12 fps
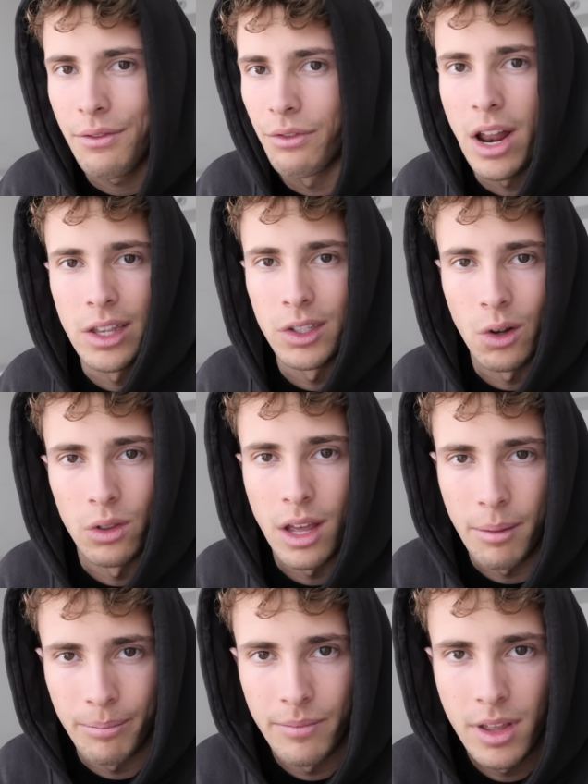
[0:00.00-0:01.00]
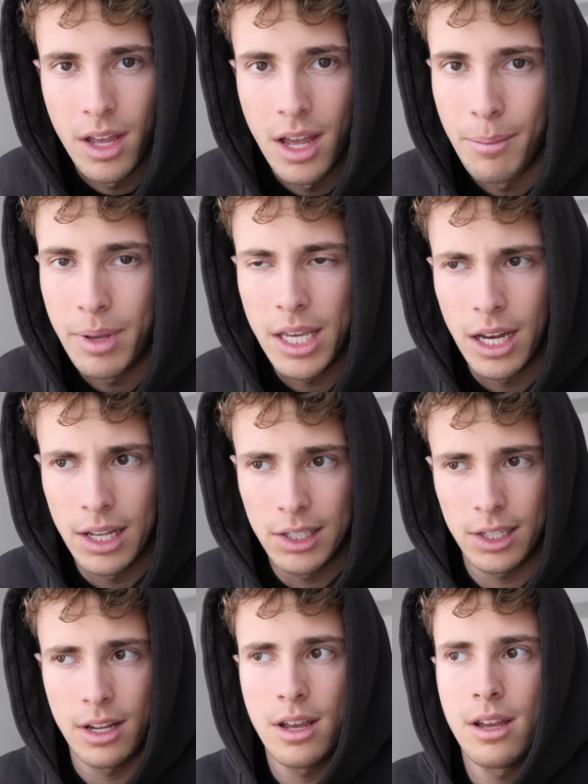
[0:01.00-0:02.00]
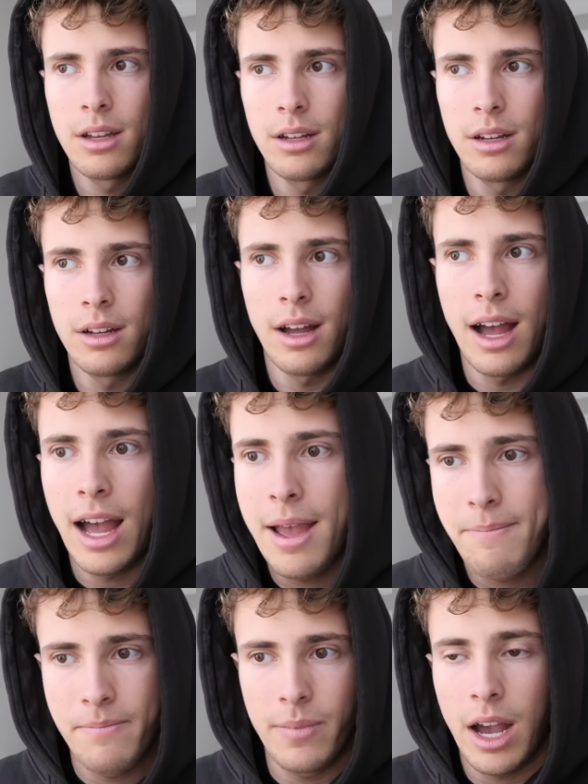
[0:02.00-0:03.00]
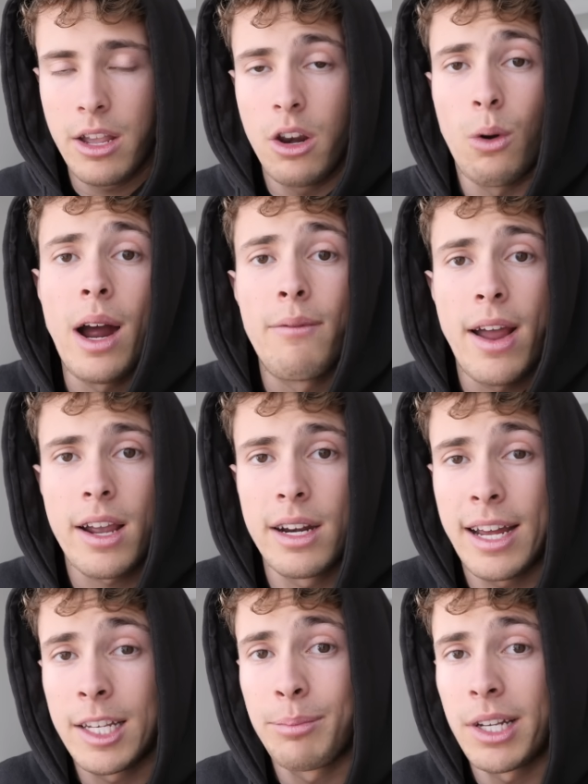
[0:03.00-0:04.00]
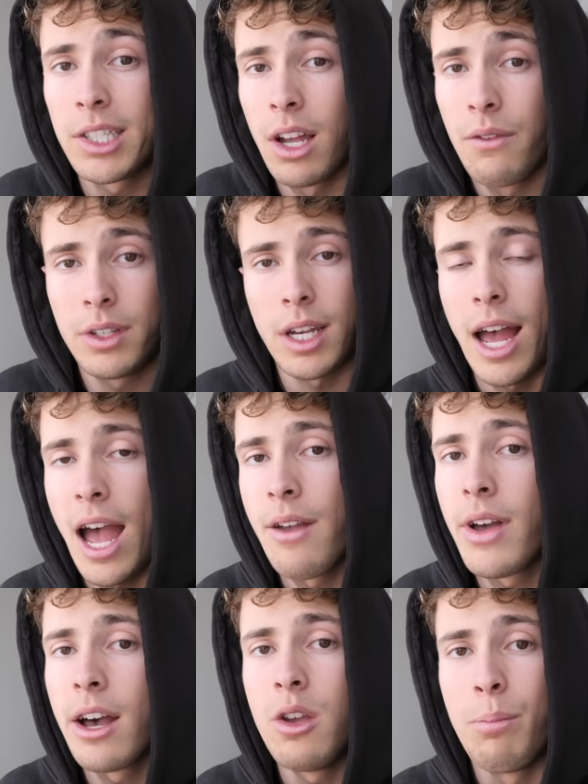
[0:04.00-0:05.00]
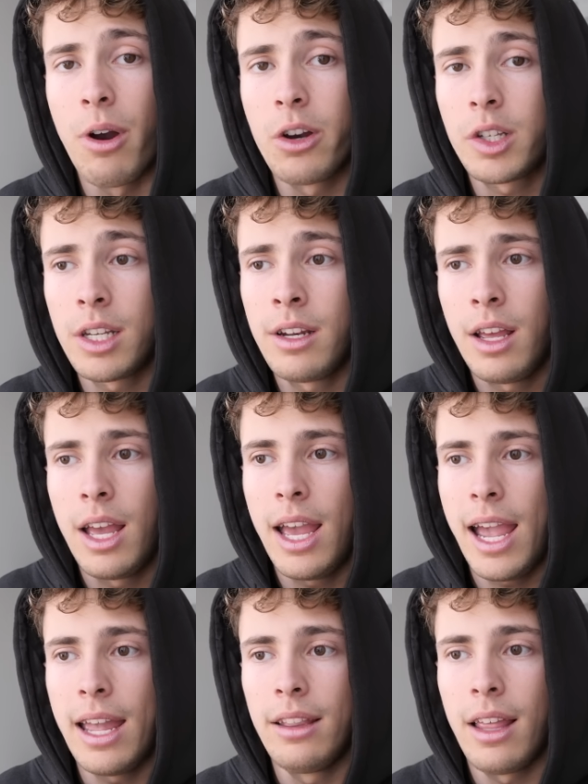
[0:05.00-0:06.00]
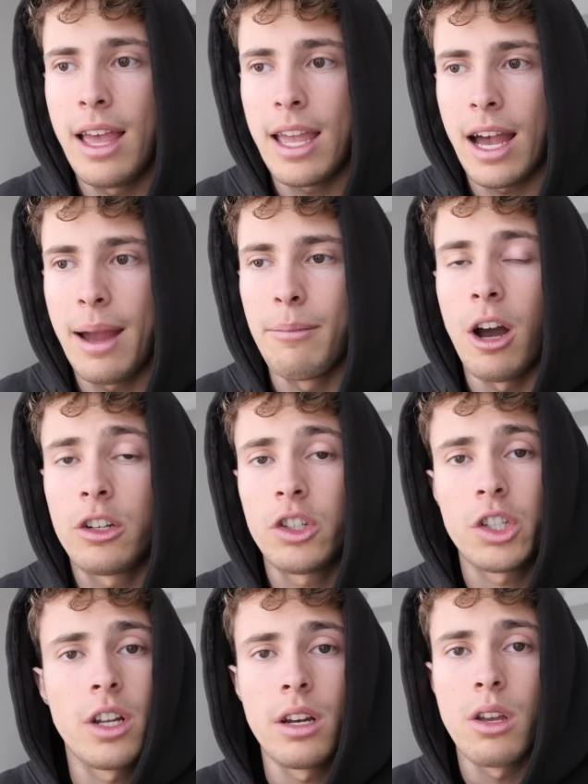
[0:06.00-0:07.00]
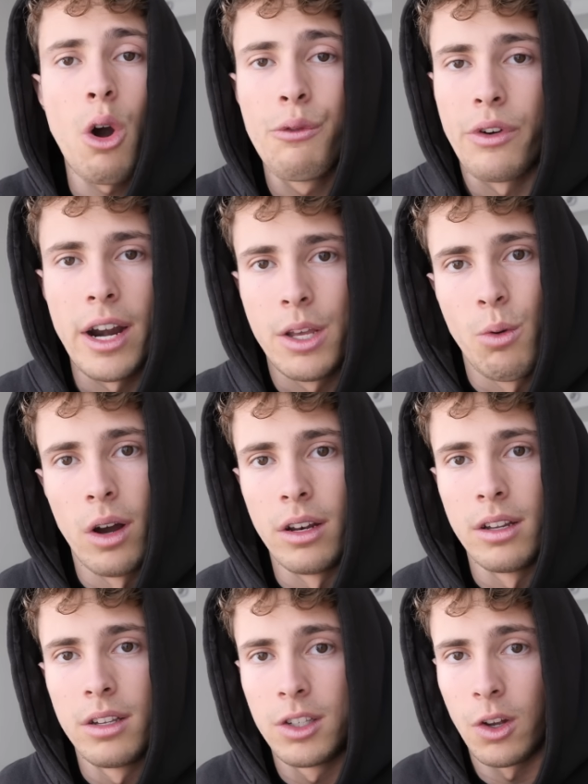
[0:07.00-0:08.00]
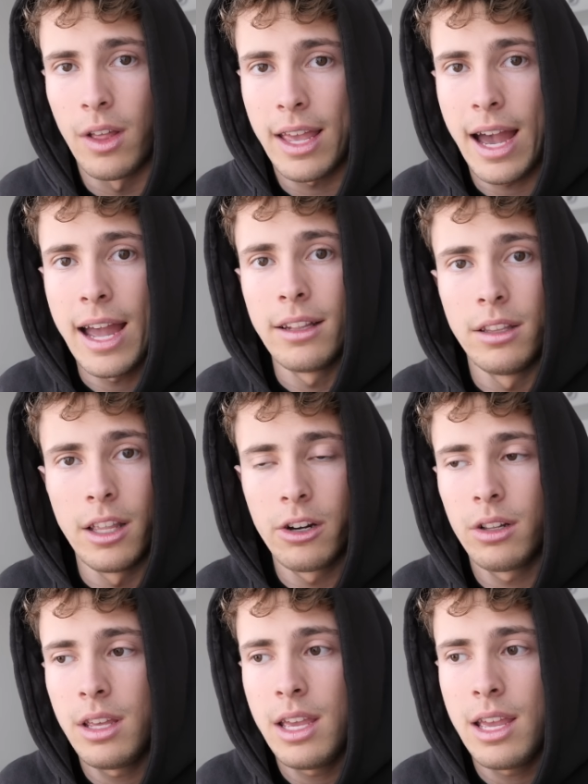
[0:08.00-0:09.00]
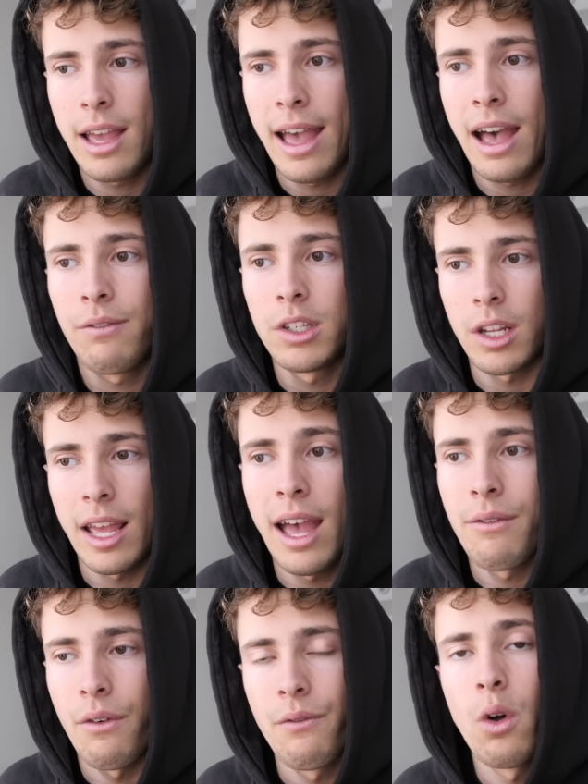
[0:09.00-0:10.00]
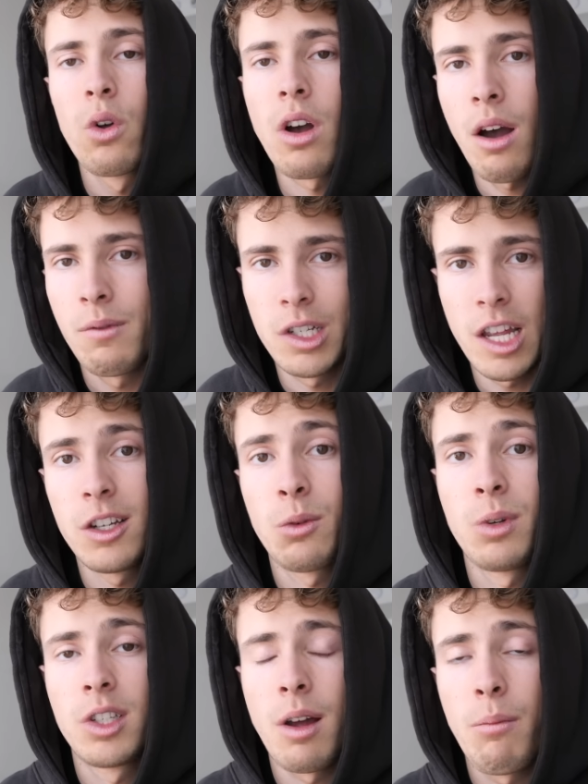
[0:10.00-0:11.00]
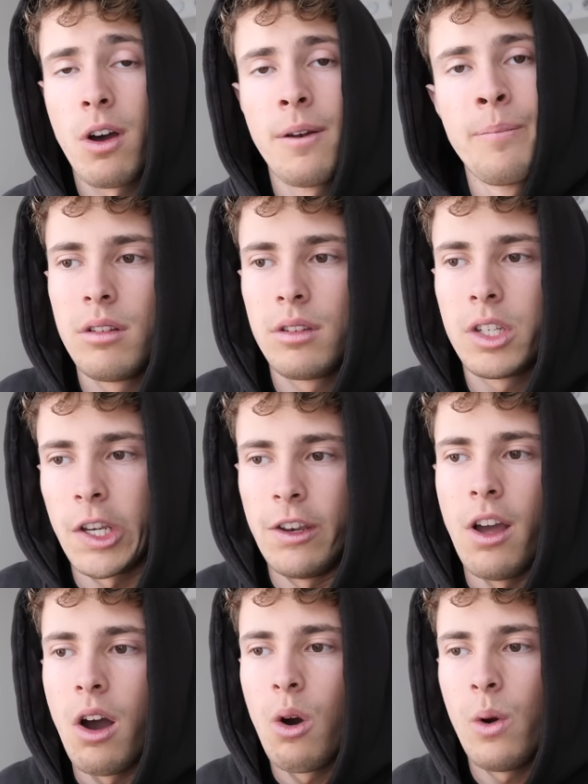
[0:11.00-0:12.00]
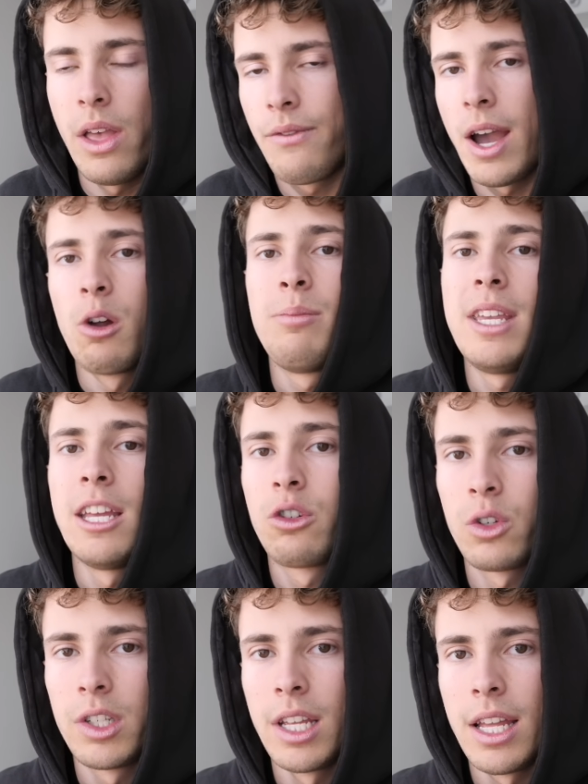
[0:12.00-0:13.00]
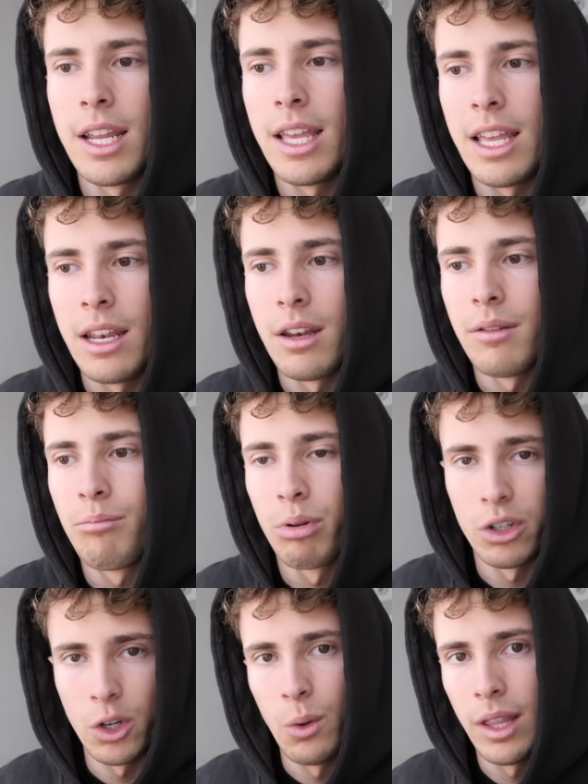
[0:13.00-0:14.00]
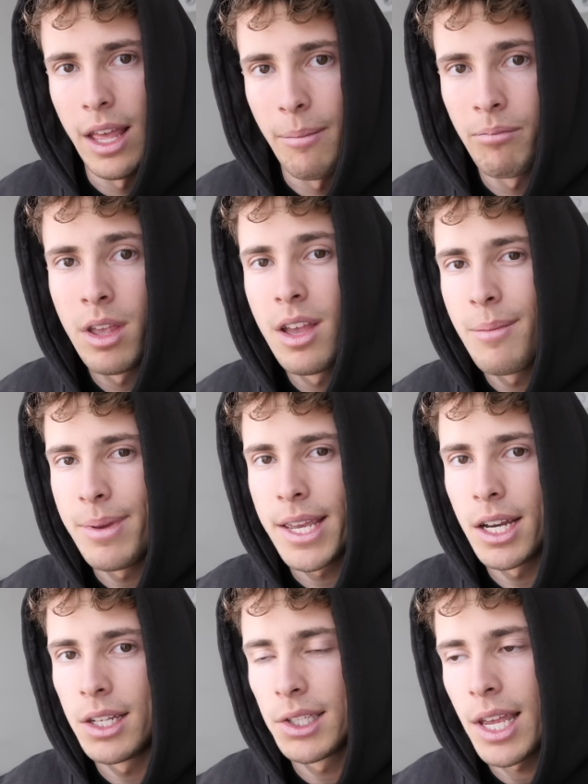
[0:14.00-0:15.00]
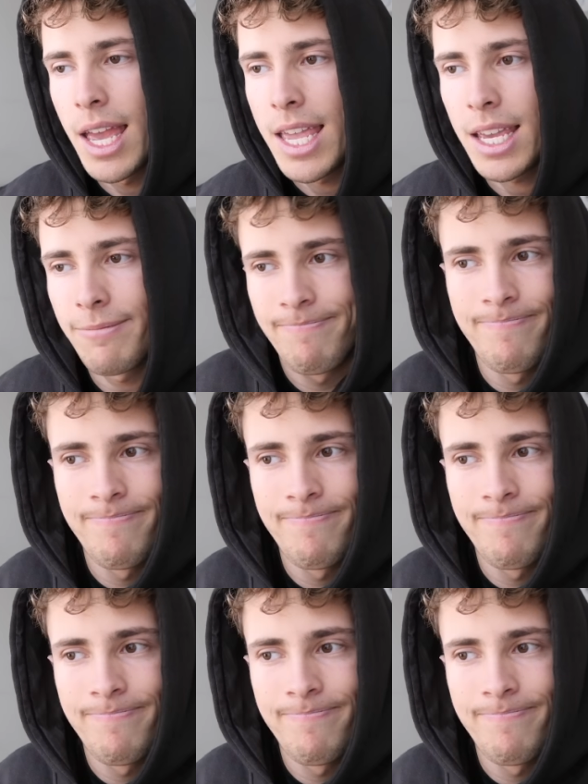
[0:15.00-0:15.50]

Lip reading: friend zone them because I recognize myself as a high value person, and like I'm not just gonna go for anyone. So like I literally have to have a full conversation with someone to know if I would be interested in pursuing them, because like